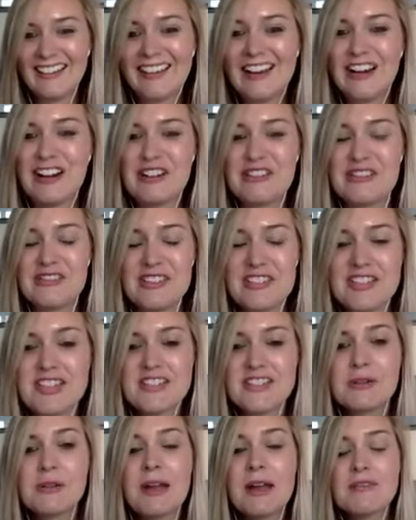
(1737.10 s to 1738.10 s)
Oh,
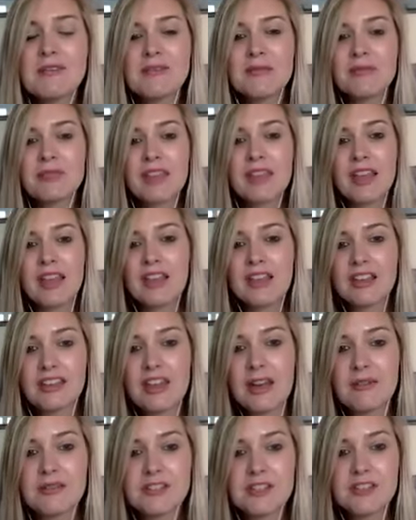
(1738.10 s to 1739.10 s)
fantastic.
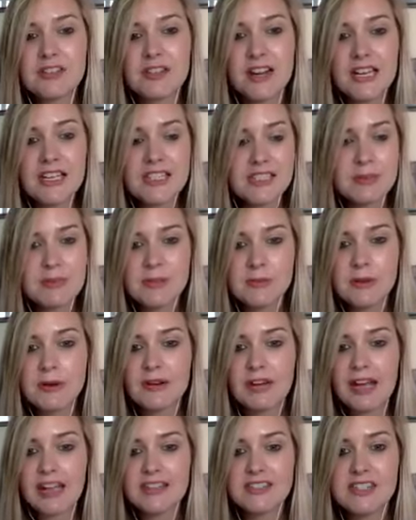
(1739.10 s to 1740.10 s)
That was a great tip as
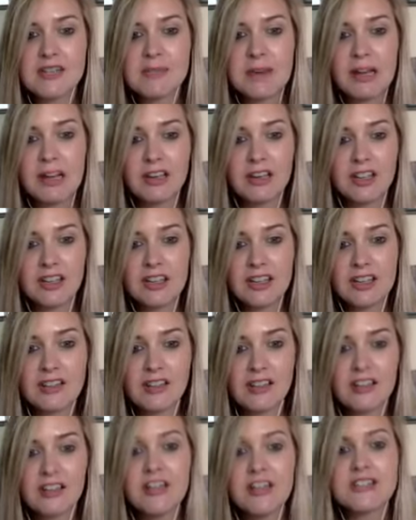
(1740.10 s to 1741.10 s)
well, Casey, about looking at the
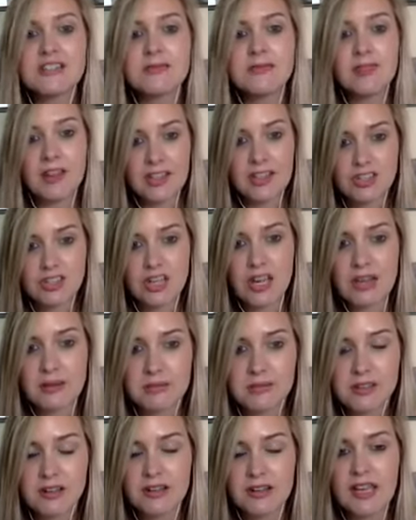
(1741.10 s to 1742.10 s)
client's face
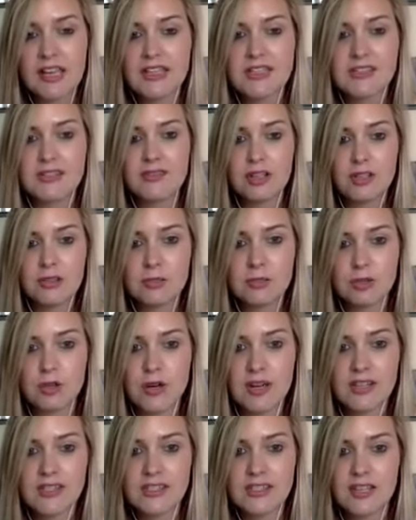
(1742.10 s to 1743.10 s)
shape. So I guess if you're
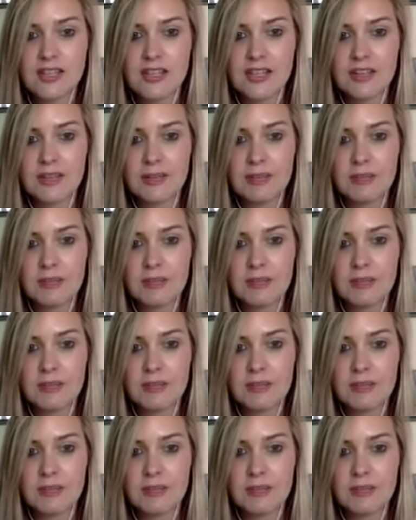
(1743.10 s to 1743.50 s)
trying to